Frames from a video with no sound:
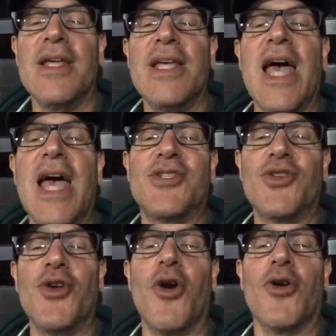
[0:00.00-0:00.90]

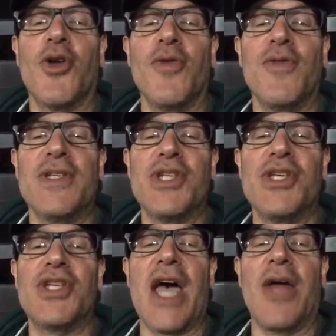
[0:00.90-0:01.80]
Yes, your own
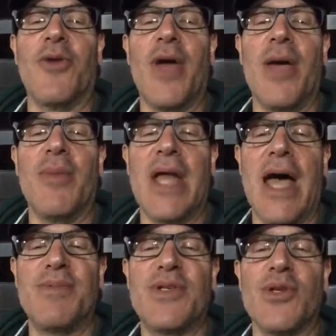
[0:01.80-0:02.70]
QVC channel, Raymond.
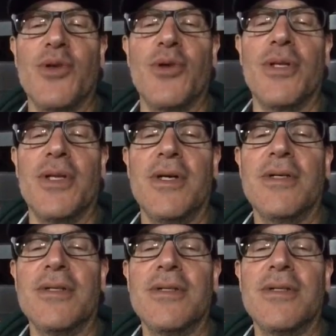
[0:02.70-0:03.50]
Absolutely.